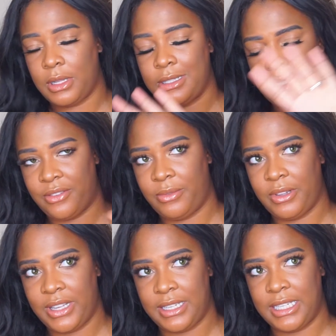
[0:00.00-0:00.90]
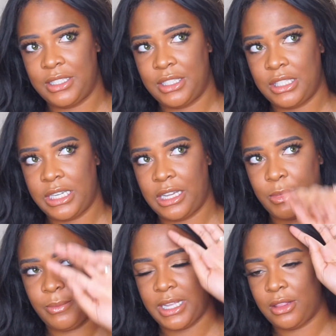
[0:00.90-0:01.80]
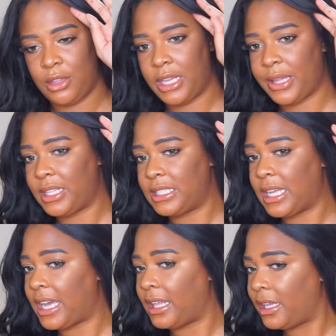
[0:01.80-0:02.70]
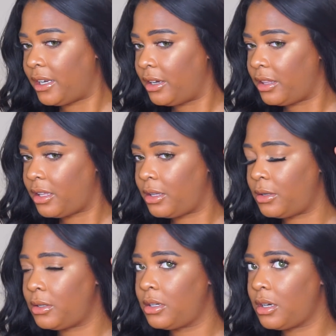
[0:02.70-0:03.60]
Aside from the foundation, just take a moment and look at this highlighter though.